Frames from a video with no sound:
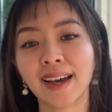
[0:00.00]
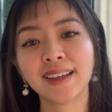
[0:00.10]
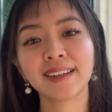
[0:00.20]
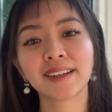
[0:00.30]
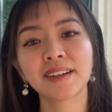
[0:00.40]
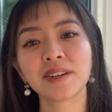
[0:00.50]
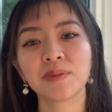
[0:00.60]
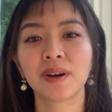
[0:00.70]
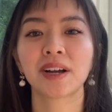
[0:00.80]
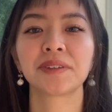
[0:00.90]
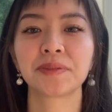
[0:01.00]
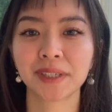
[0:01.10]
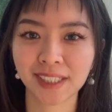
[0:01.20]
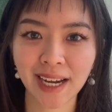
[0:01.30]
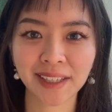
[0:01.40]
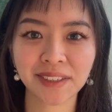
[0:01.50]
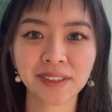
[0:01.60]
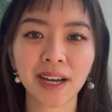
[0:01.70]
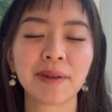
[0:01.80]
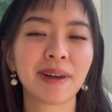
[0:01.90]
Hi there, welcome to my
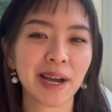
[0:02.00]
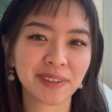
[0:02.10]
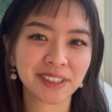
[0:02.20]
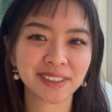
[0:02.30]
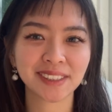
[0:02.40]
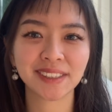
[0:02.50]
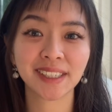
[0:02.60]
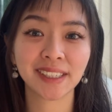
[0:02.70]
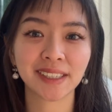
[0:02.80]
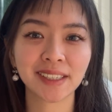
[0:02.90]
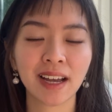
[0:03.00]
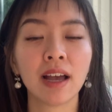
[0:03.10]
channel. I'm happy to see you here.